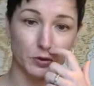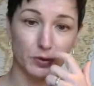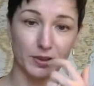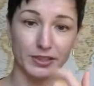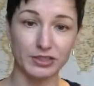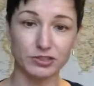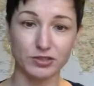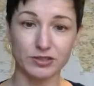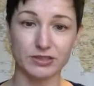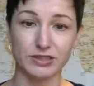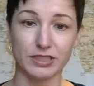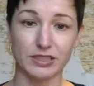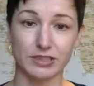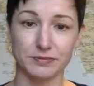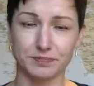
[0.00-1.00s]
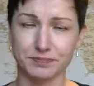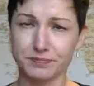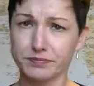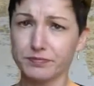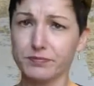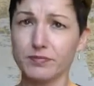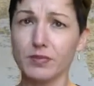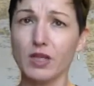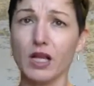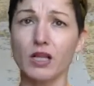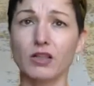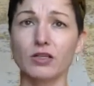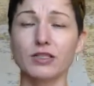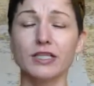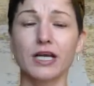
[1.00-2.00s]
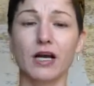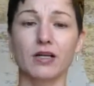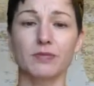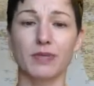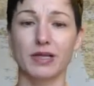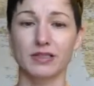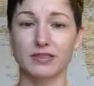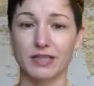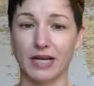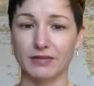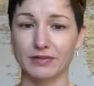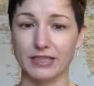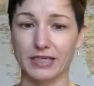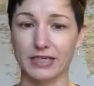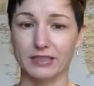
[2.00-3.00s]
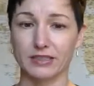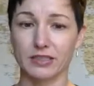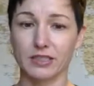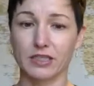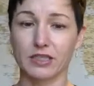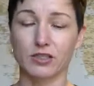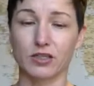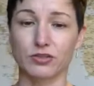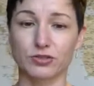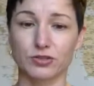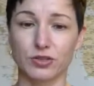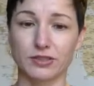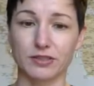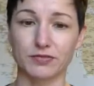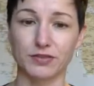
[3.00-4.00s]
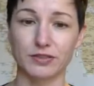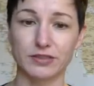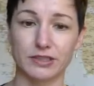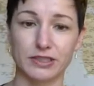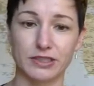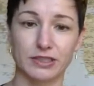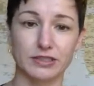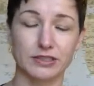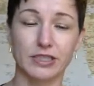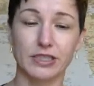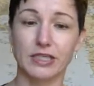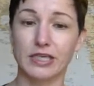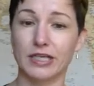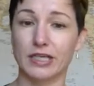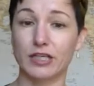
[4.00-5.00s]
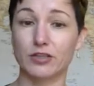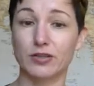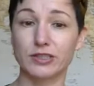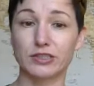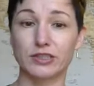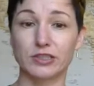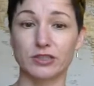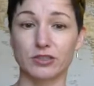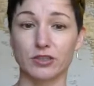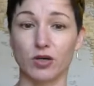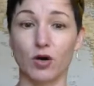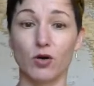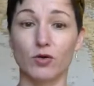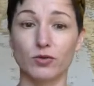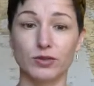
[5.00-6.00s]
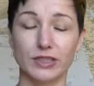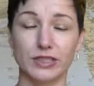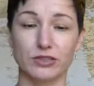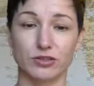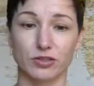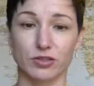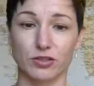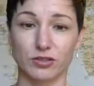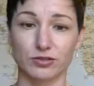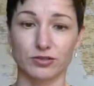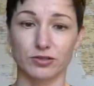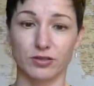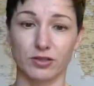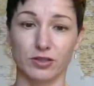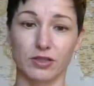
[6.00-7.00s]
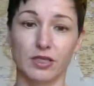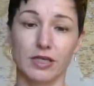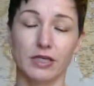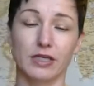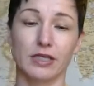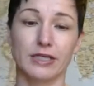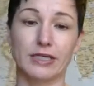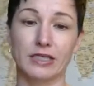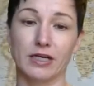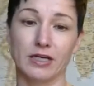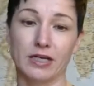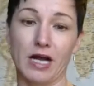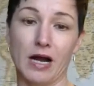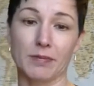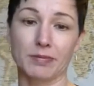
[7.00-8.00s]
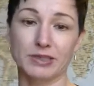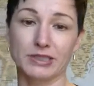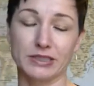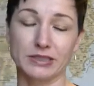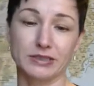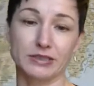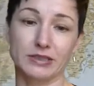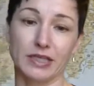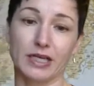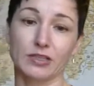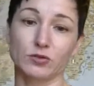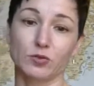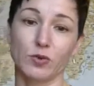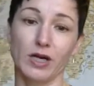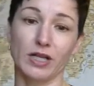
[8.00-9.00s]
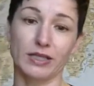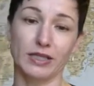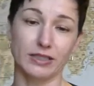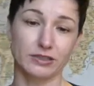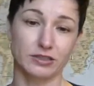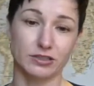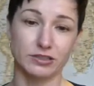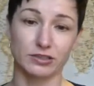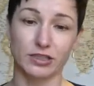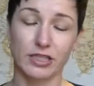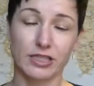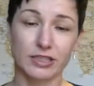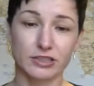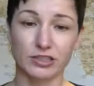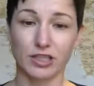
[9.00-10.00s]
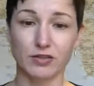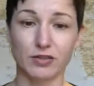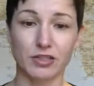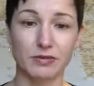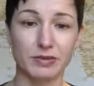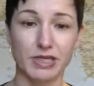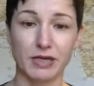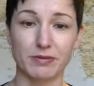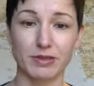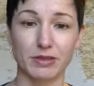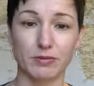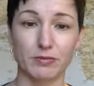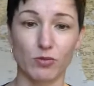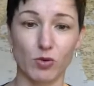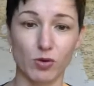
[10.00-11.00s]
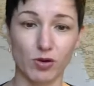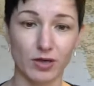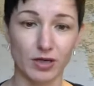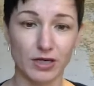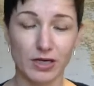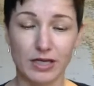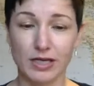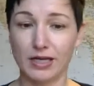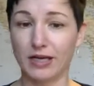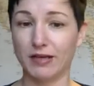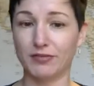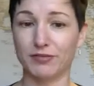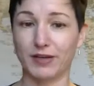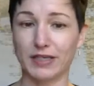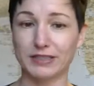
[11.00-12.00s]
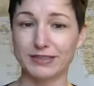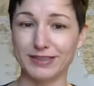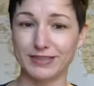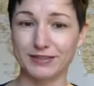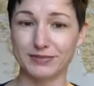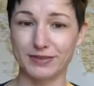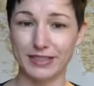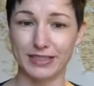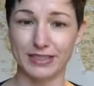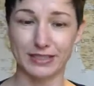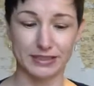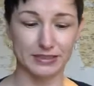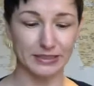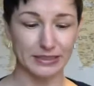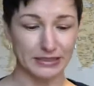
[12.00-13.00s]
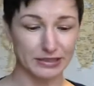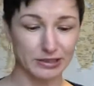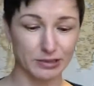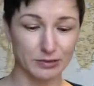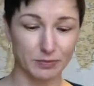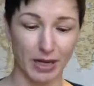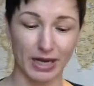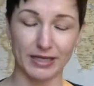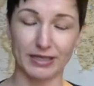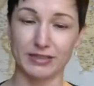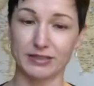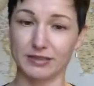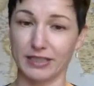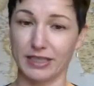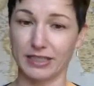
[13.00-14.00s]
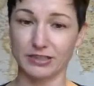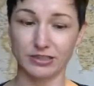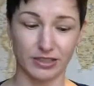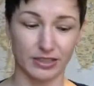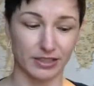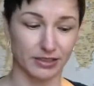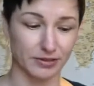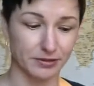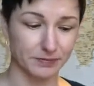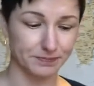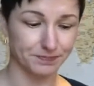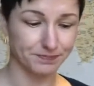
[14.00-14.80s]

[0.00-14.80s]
are interested in learning how to better navigate cultural differences, increasing your own intercultural competence, as well as just generally becoming a more effective and inspired educator.